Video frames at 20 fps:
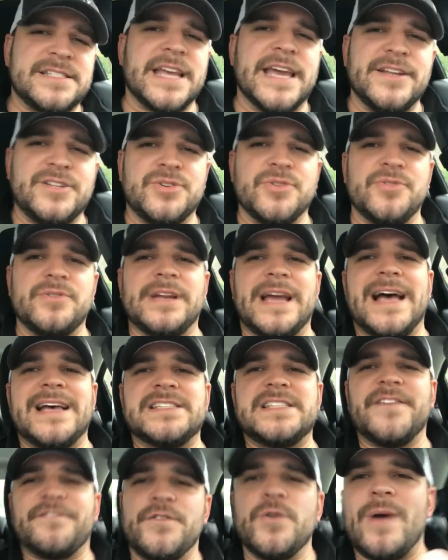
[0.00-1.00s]
Stay tuned,
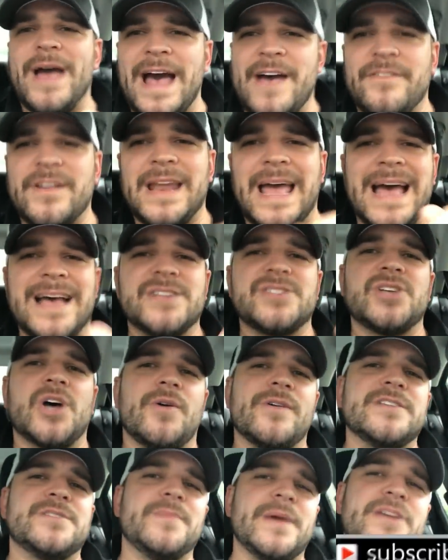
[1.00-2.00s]
guys. If you haven't, as
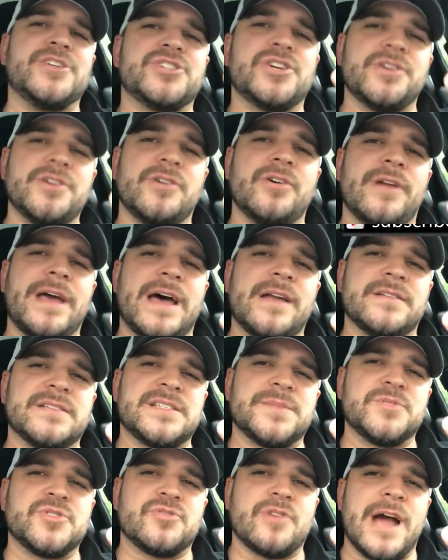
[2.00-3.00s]
always, make sure you go down and
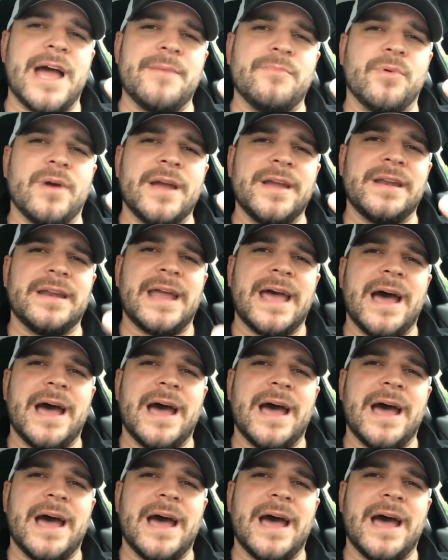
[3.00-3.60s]
subscribe right